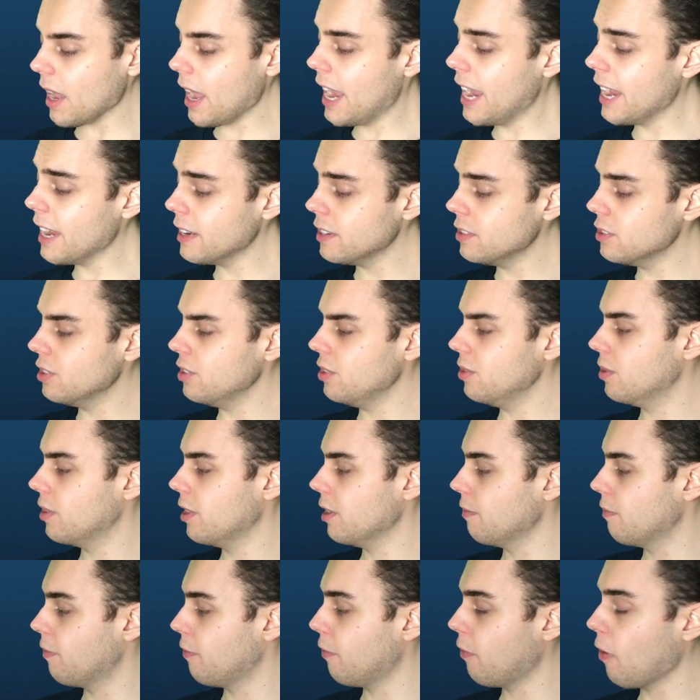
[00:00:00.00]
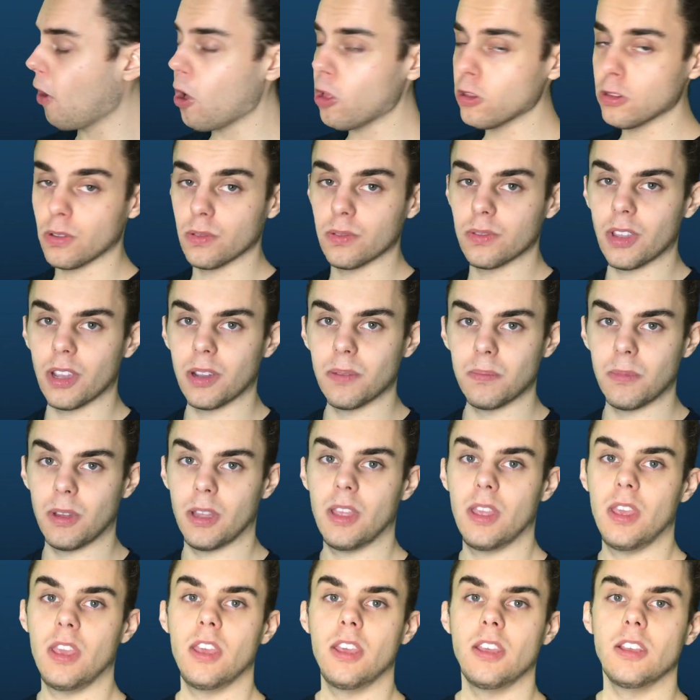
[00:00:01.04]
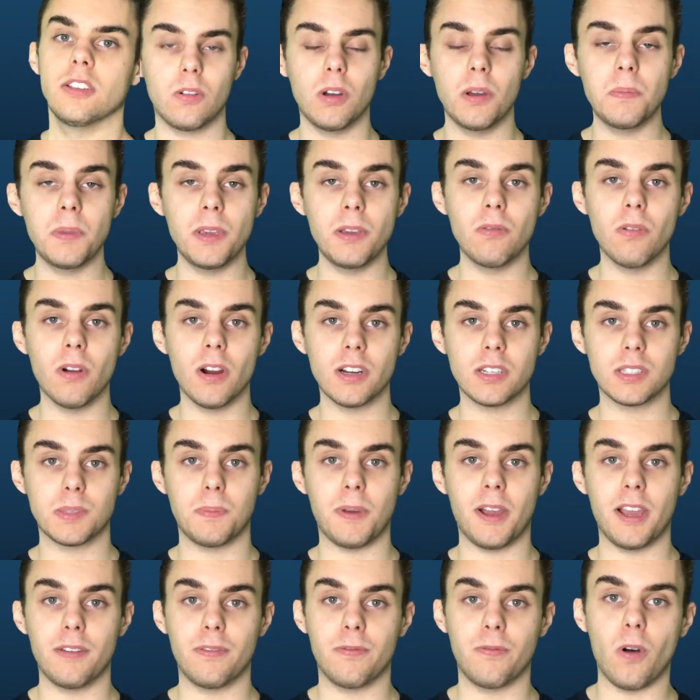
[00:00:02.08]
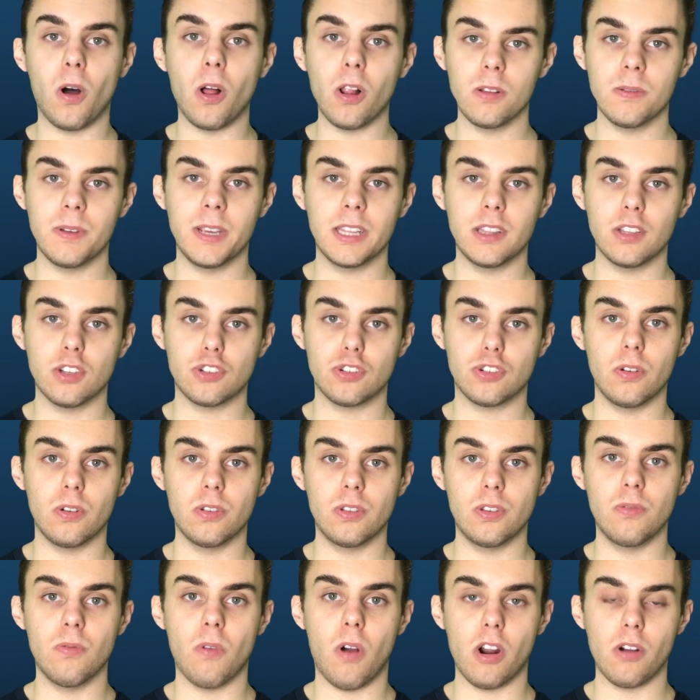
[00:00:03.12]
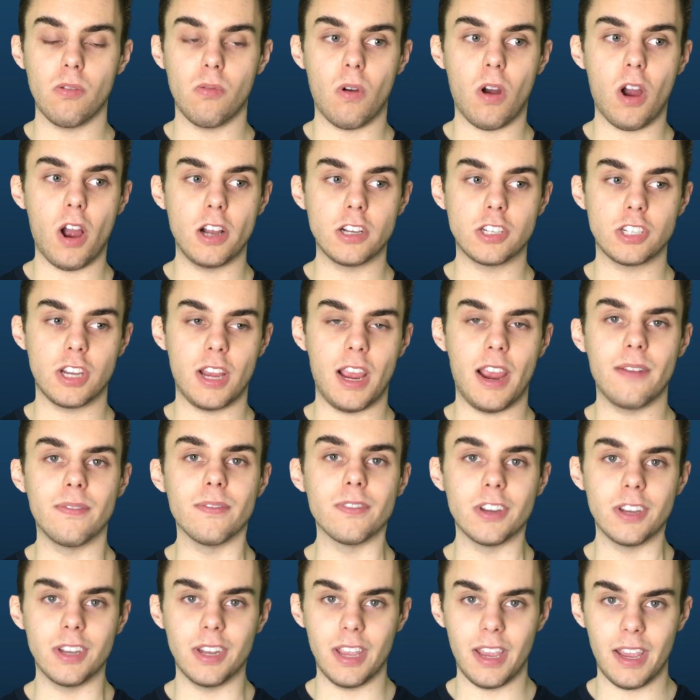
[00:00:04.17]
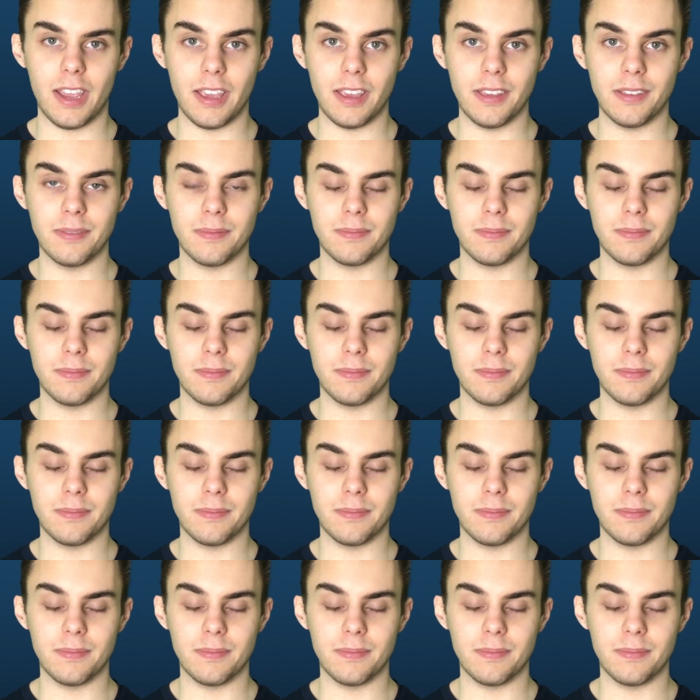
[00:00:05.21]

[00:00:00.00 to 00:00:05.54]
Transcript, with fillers: And you can follow them. Quibi works by following the you want to watch every day.